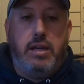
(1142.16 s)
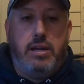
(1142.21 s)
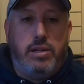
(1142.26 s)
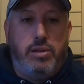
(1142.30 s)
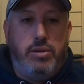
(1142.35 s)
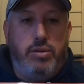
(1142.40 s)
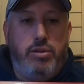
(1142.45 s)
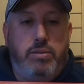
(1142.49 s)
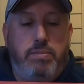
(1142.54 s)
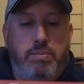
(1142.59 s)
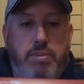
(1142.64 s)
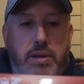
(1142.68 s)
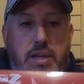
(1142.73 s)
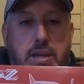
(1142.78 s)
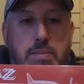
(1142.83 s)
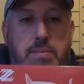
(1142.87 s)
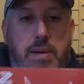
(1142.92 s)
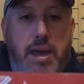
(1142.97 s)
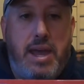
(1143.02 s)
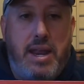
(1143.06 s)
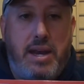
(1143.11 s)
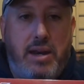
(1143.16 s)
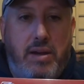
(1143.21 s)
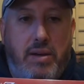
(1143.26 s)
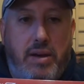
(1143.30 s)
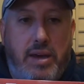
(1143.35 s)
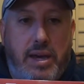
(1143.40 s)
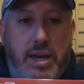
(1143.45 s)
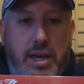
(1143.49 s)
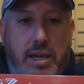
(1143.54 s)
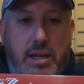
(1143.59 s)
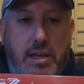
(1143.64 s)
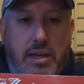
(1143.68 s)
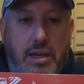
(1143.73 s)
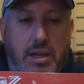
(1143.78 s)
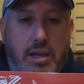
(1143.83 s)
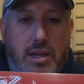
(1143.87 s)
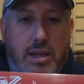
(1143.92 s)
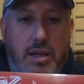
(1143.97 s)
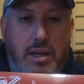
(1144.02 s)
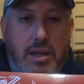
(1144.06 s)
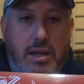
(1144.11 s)
include P Bandai
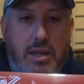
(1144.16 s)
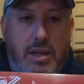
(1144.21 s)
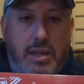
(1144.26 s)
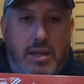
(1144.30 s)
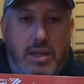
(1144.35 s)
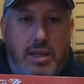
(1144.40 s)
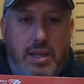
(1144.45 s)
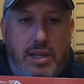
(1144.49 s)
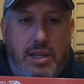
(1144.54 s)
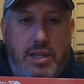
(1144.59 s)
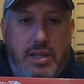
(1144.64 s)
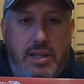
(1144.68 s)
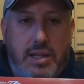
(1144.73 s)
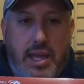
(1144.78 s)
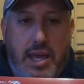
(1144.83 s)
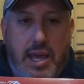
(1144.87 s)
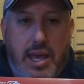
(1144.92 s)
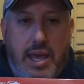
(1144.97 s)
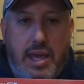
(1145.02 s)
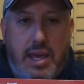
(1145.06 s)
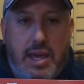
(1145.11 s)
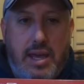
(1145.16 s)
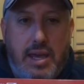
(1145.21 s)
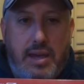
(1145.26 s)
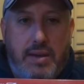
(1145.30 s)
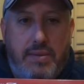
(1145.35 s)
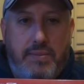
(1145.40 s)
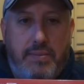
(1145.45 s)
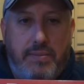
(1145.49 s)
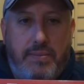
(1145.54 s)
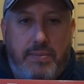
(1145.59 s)
in their